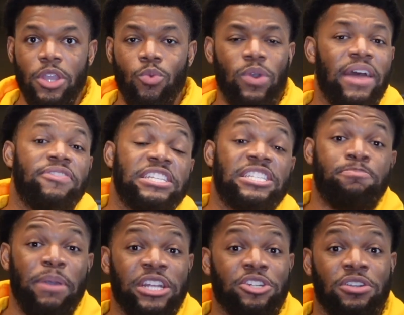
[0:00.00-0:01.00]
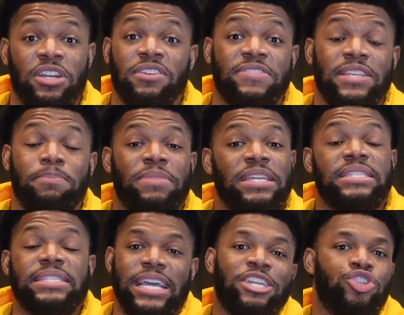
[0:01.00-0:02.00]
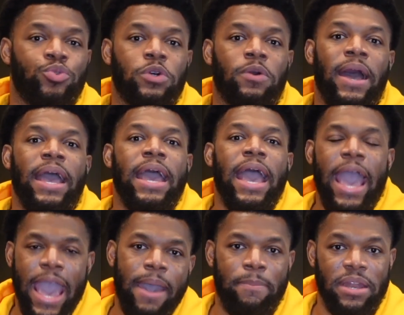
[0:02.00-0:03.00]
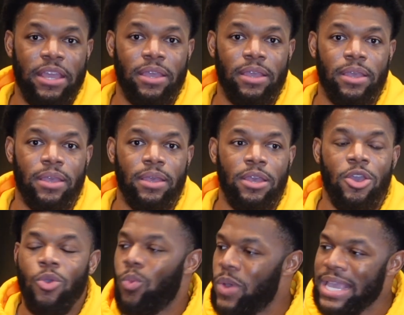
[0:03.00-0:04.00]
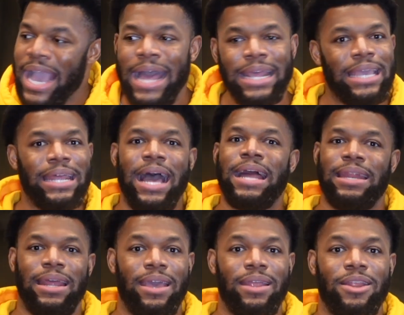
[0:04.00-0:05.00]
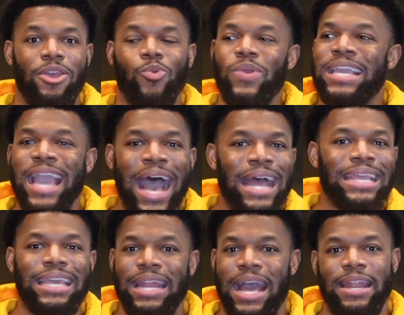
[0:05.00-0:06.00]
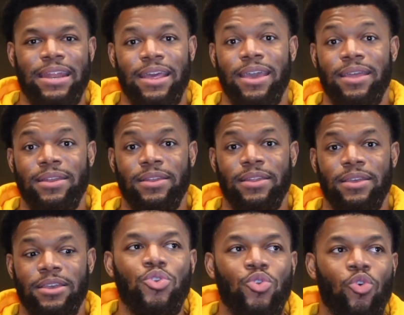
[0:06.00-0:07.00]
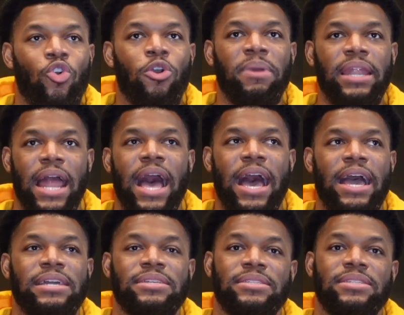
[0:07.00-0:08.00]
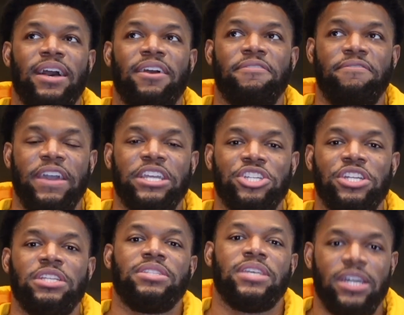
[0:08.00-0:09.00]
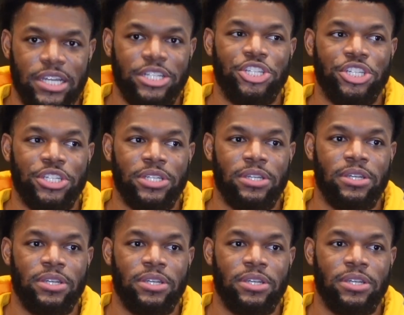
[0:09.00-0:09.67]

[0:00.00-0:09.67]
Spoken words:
without the specter of something sexual happening. We gotta get out of that. We gotta get out of that. Normalize affectionate touch,